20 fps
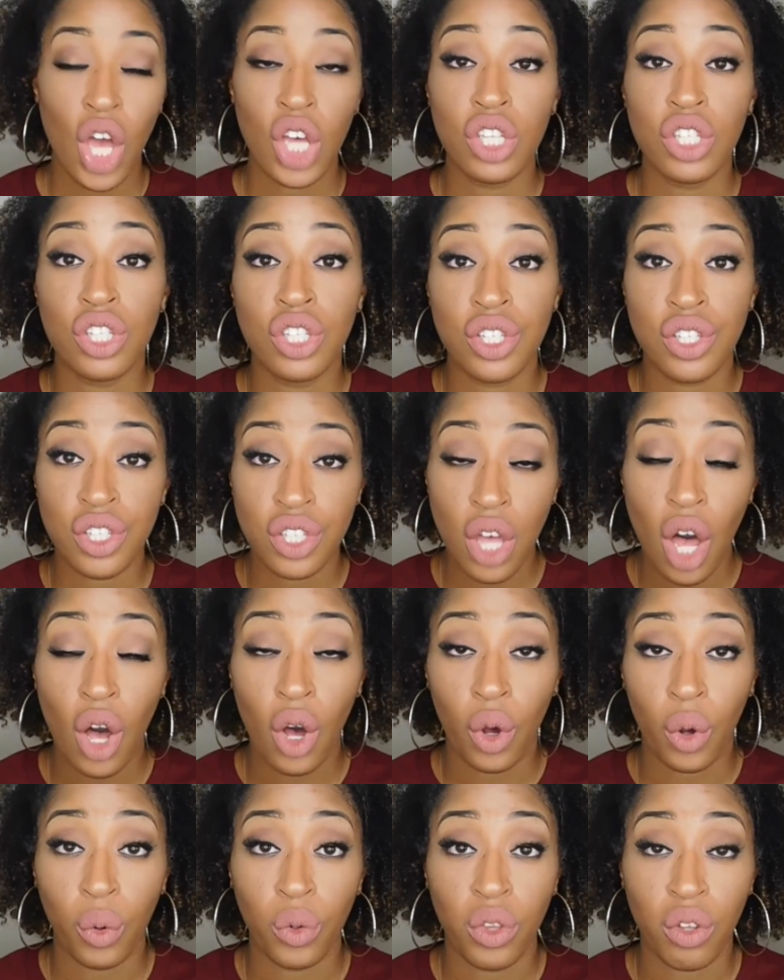
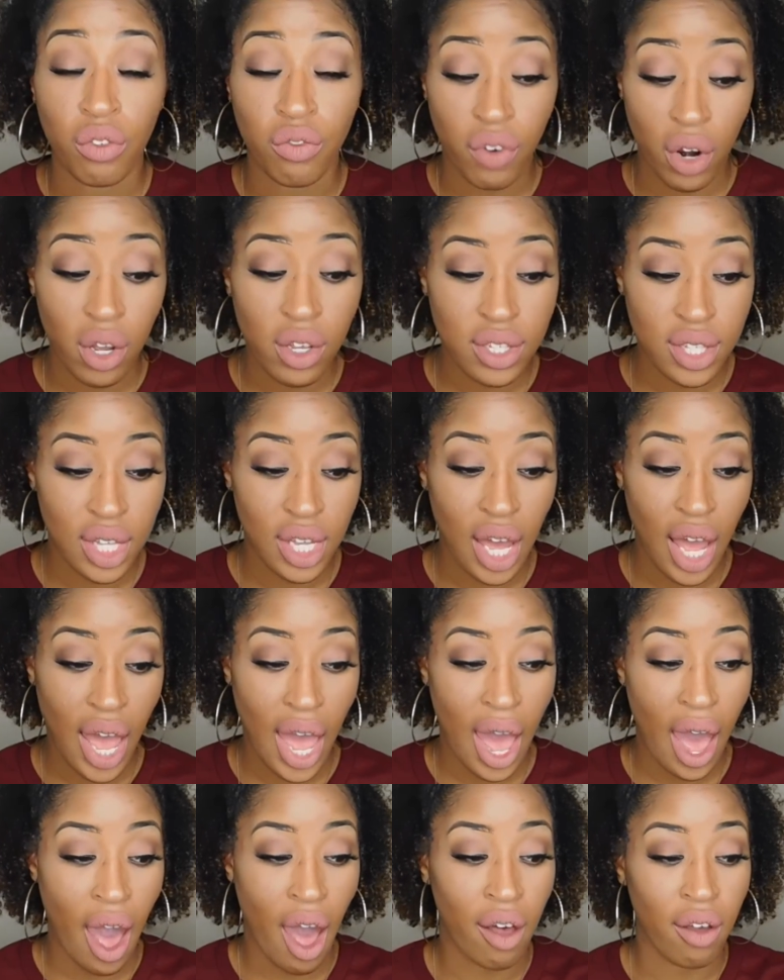So the first thing I
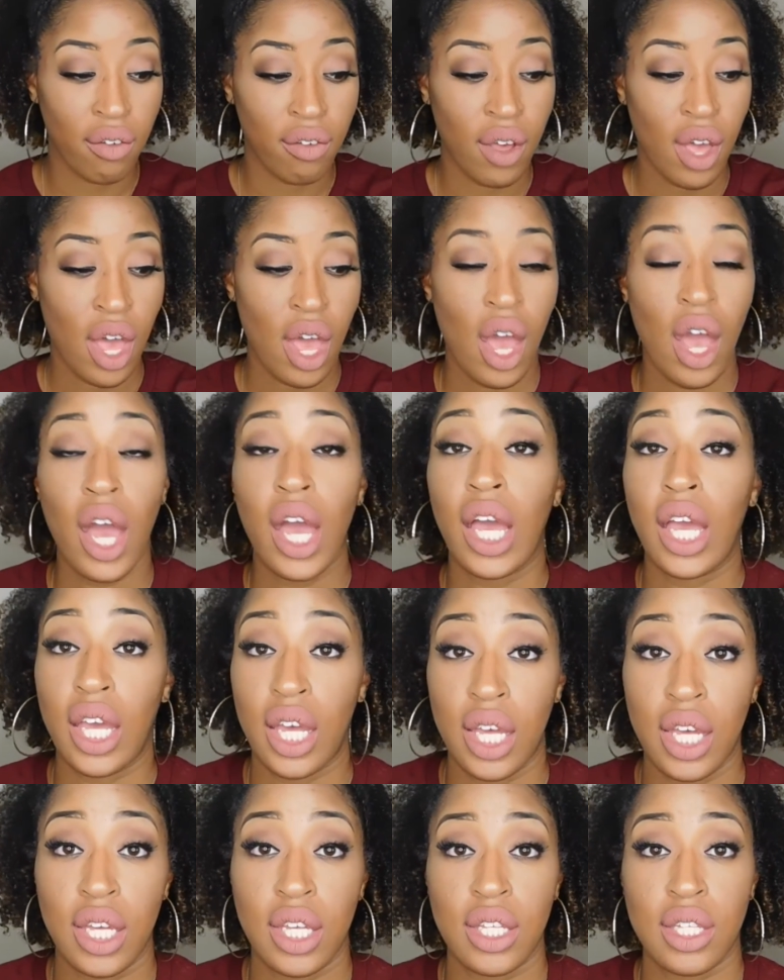have
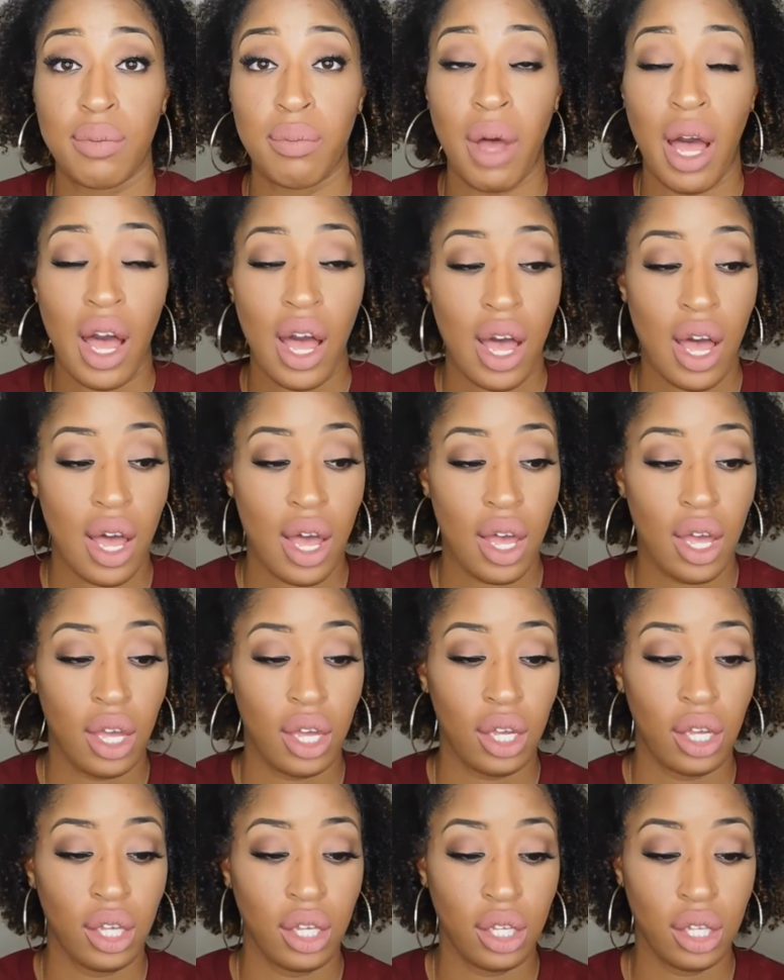is my